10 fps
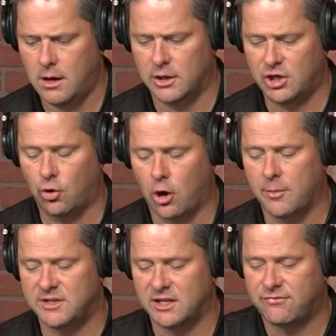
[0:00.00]
Gerald
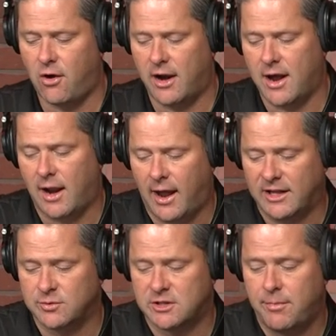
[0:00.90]
Harmon says Friday Night
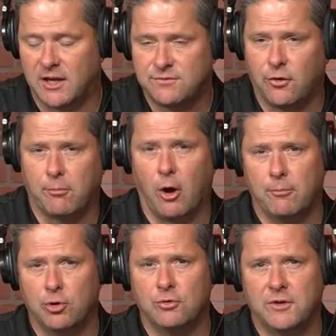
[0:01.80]
Lights was the best football
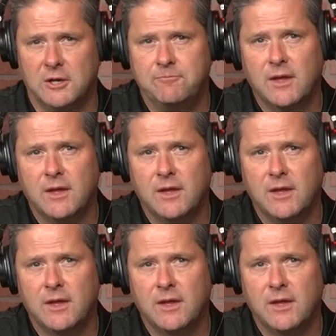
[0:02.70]
movie.